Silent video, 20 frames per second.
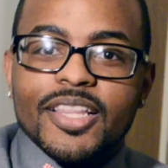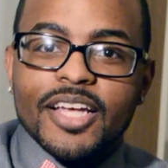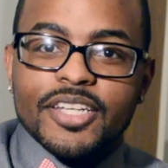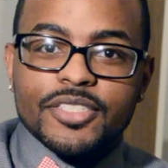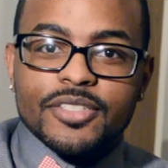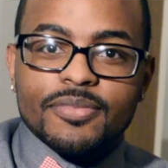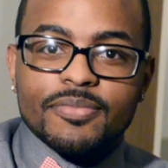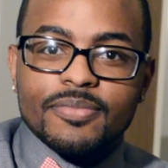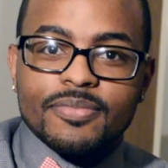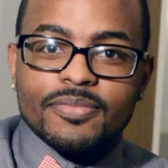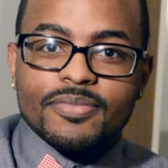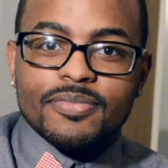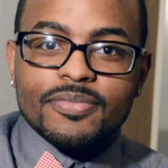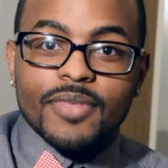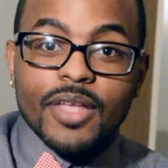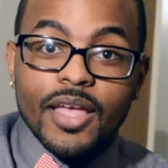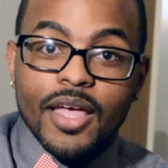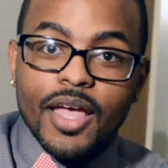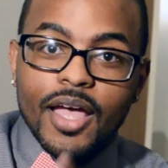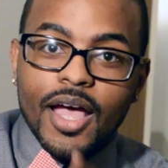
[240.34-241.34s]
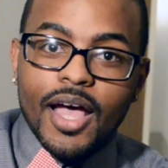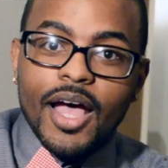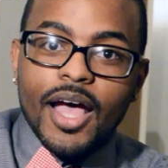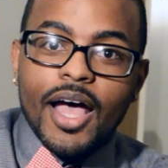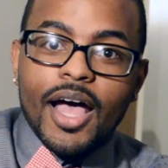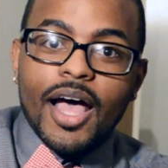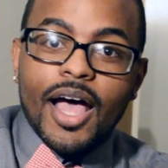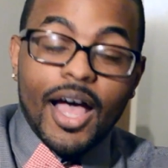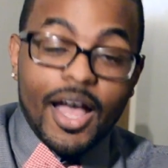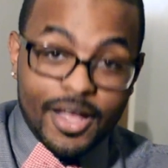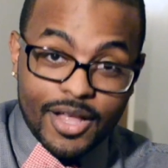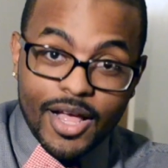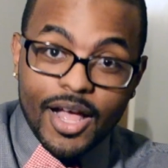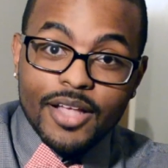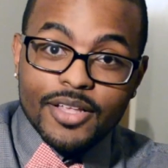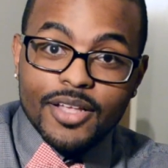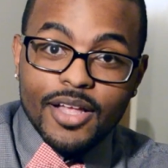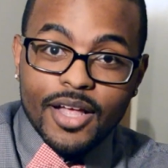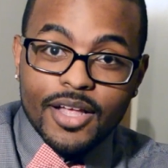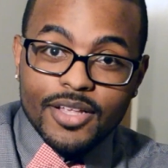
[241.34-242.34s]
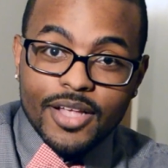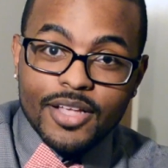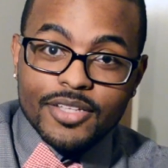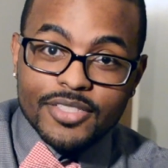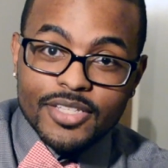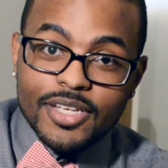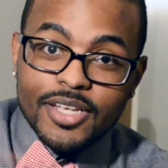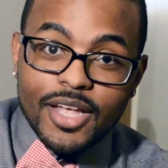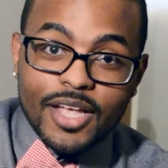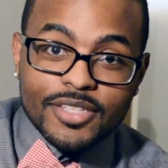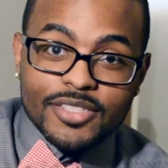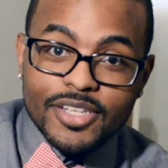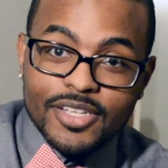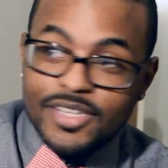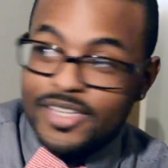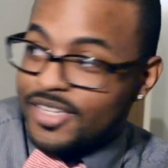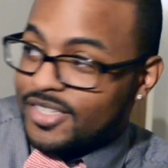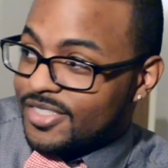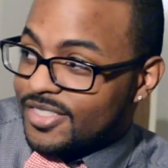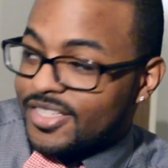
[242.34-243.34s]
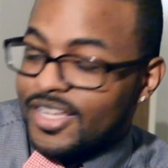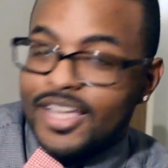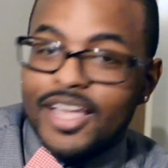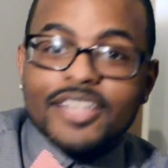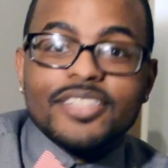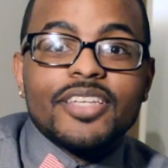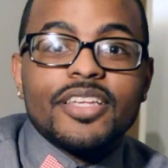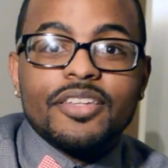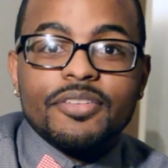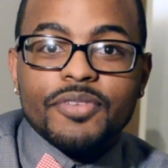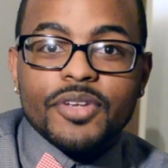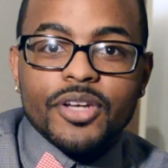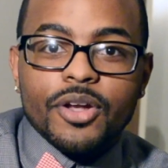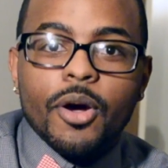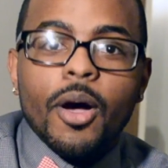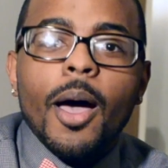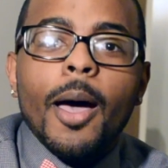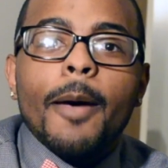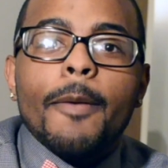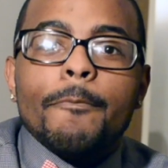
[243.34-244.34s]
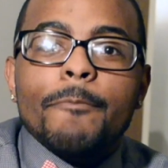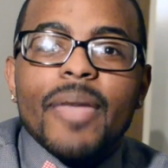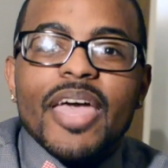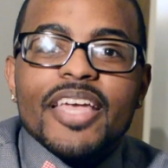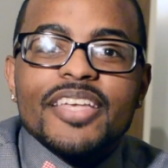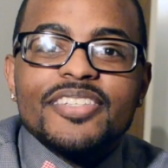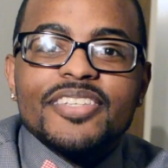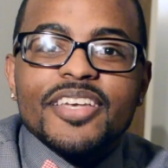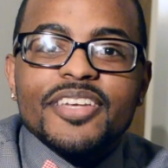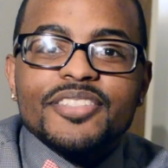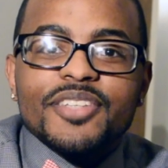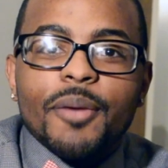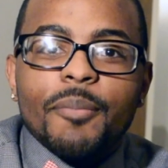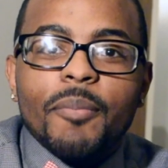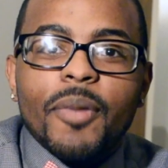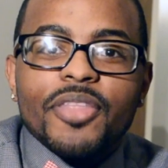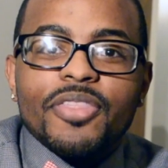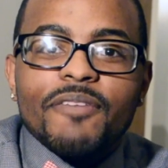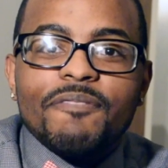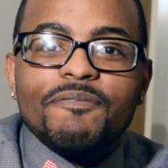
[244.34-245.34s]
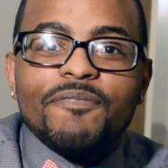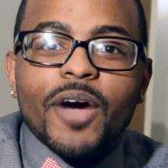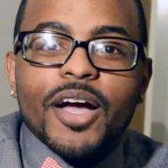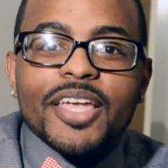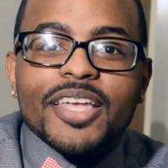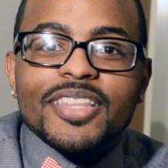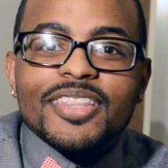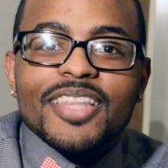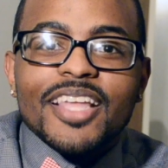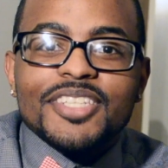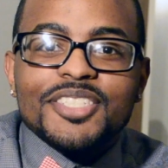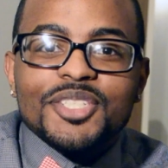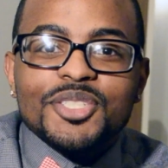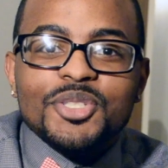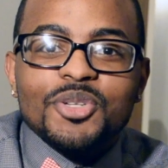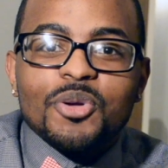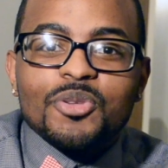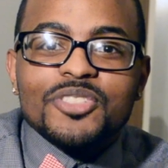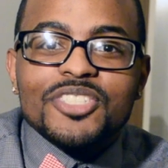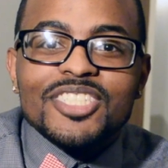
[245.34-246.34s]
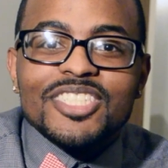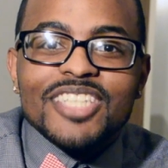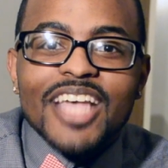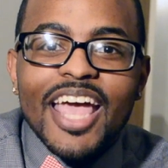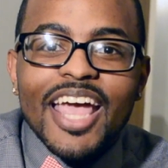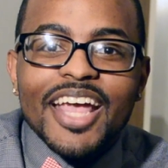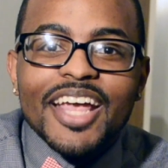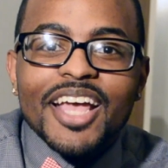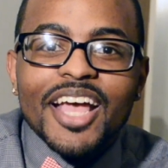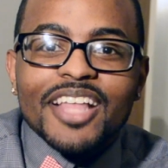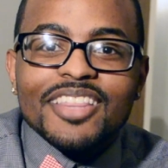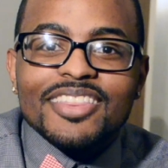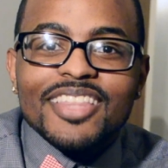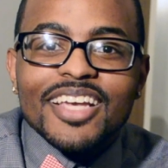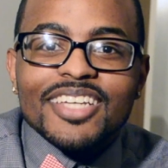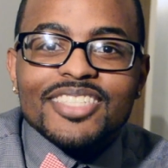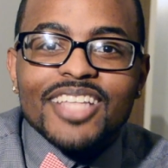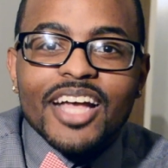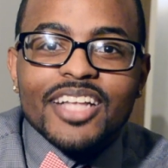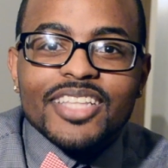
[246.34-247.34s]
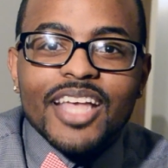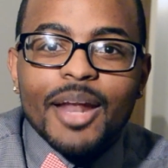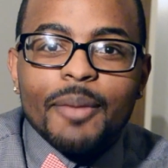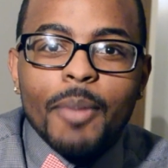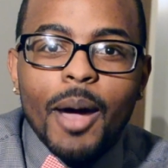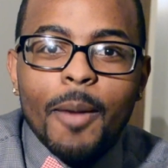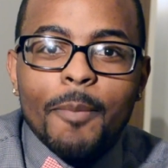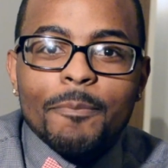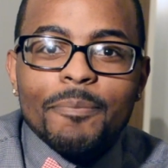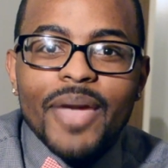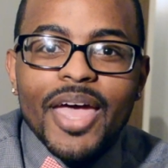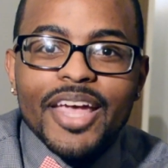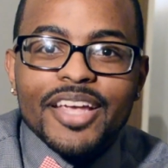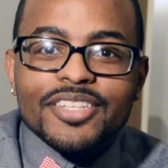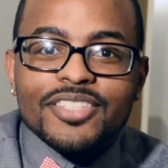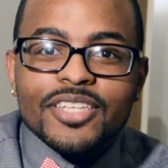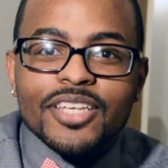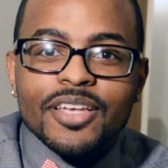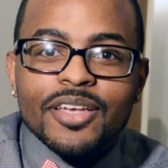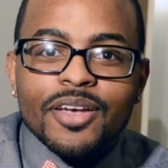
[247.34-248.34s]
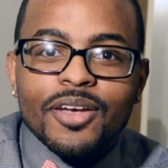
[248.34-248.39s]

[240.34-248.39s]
legend. I, will say I'll say it again, just like I said in the video. Mase is a motherfucking legend. You don't say things like that about Mace.